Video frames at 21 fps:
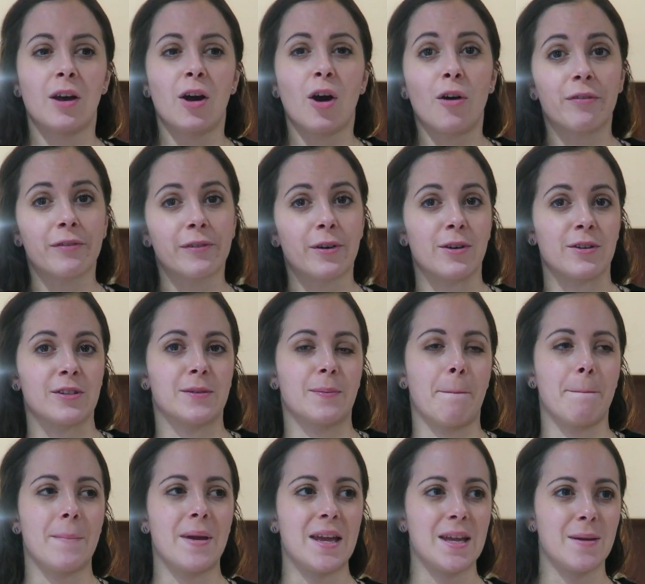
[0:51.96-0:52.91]
Of course,
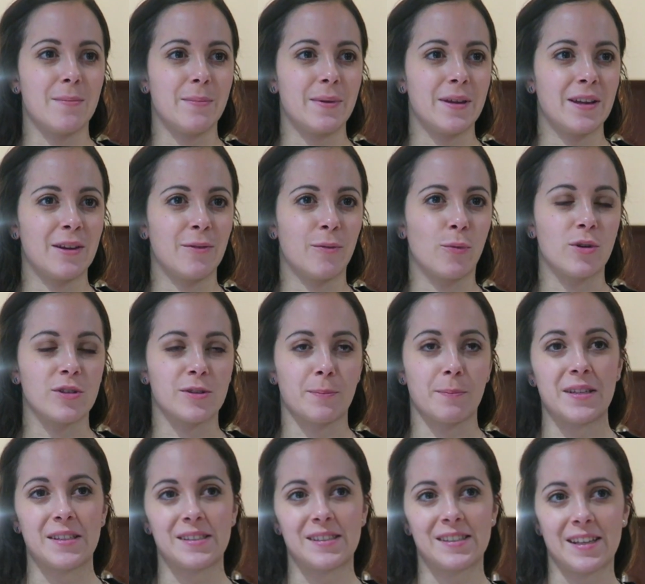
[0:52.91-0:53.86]
maybe it was
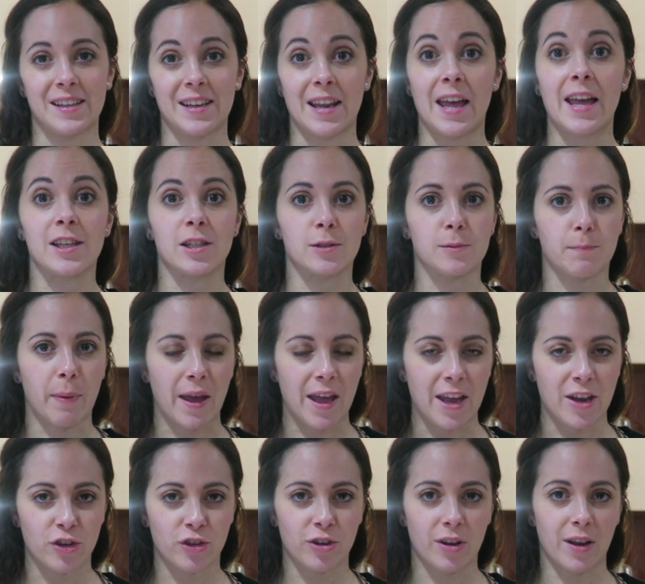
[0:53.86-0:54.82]
missing a
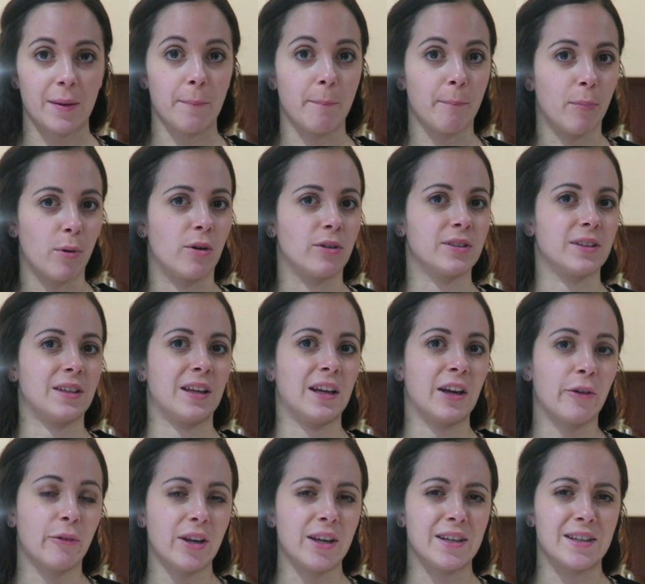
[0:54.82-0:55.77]
special important
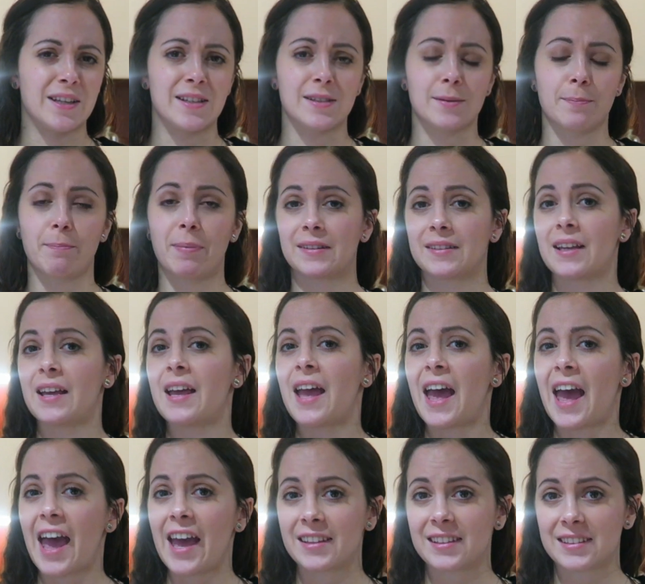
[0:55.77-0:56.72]
ingredient, but
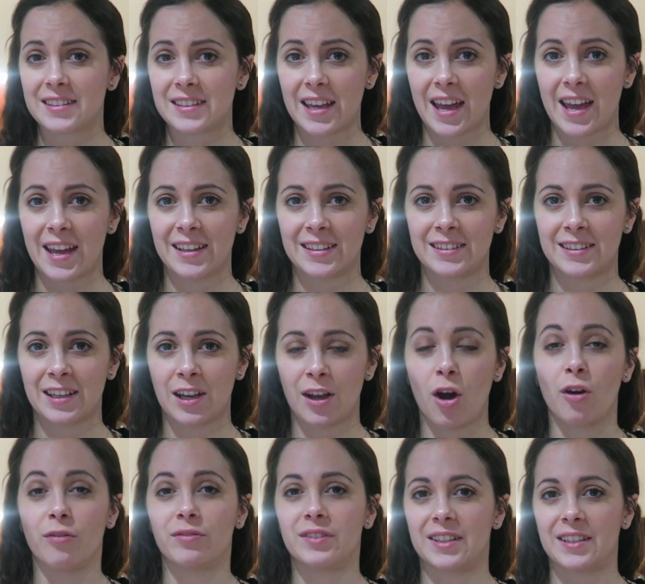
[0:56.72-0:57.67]
at the end
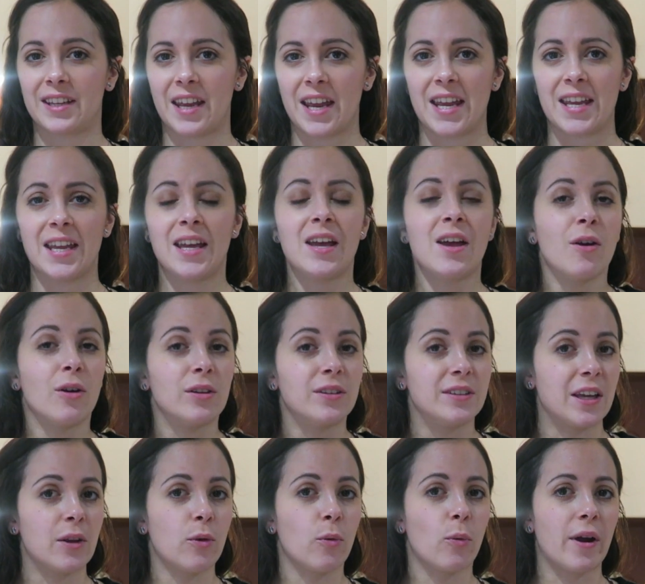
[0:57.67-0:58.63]
of the day,
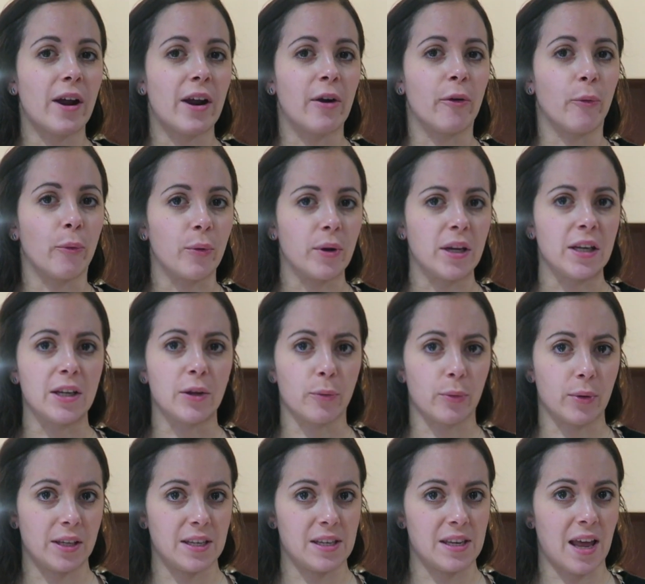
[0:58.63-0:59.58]
they were
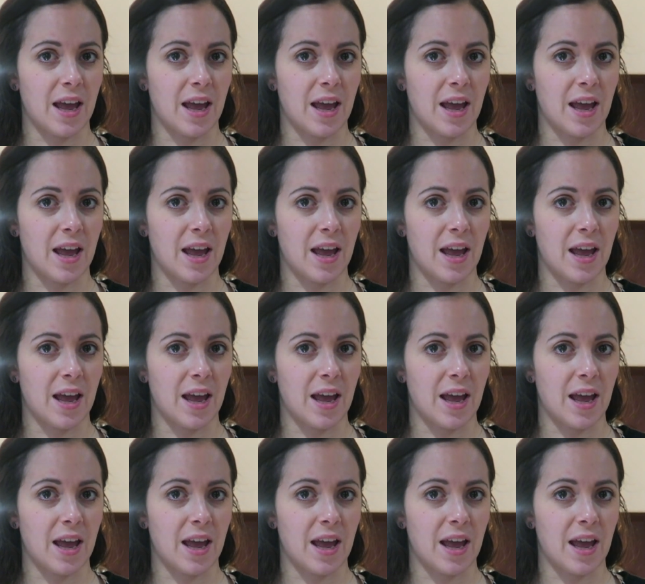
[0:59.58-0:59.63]
really